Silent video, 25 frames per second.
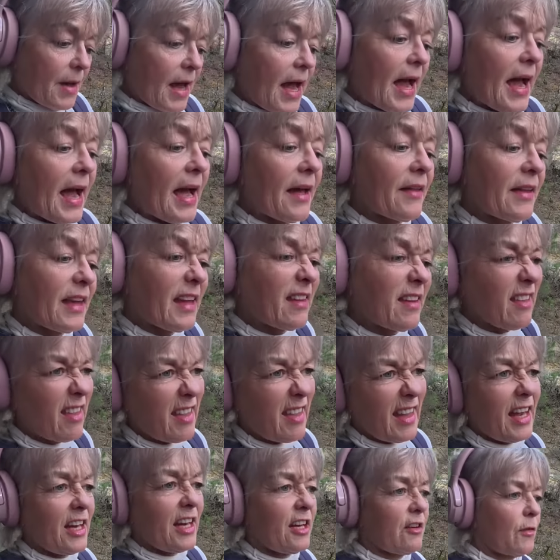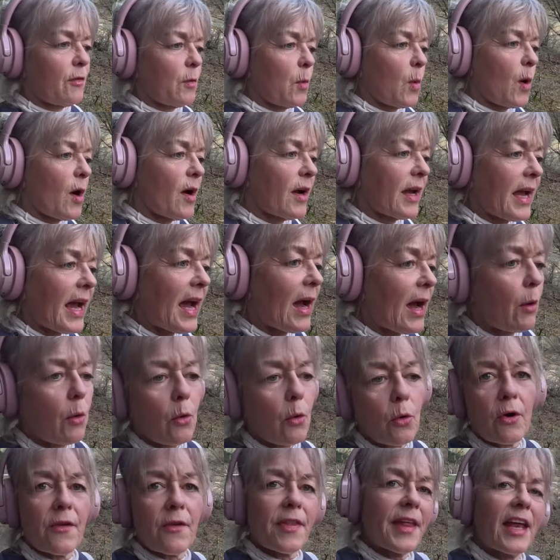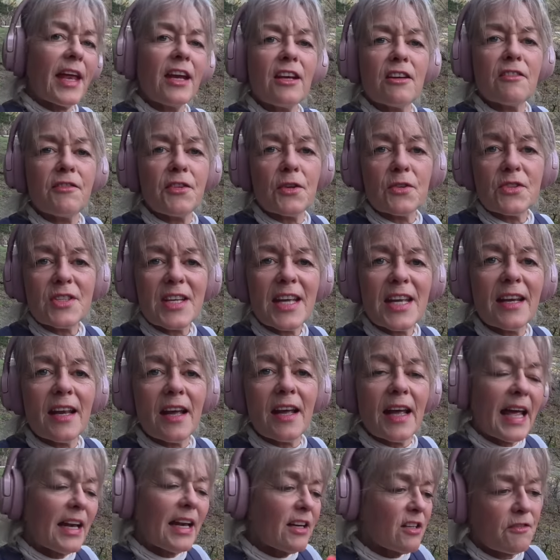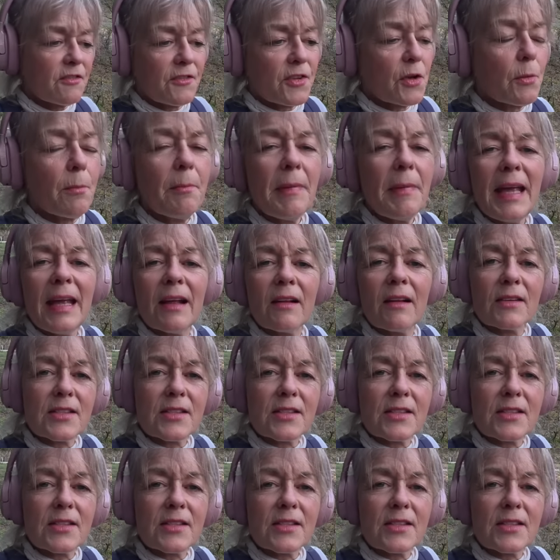at either the end of a workout or at the end of your dinner, end of your meal.